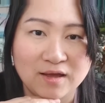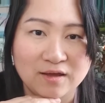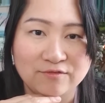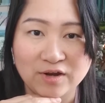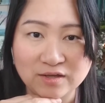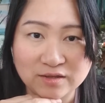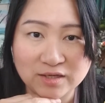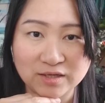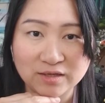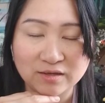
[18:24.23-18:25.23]

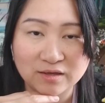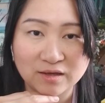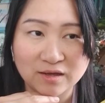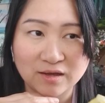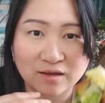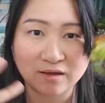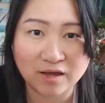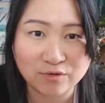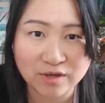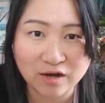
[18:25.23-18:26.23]
Frankly, I
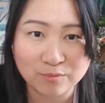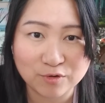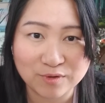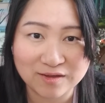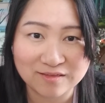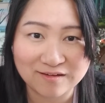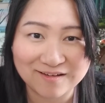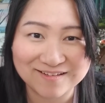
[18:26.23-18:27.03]
don't care about weight loss.